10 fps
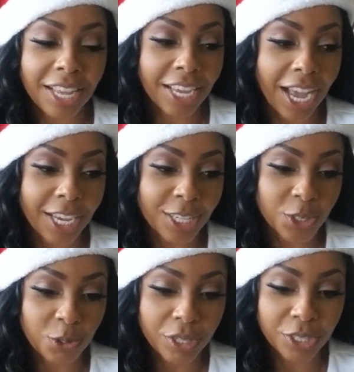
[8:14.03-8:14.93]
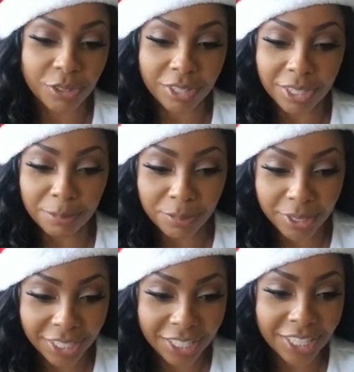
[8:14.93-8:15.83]
Like, I enjoyed your
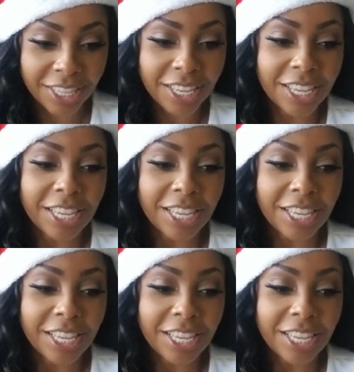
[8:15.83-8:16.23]
company.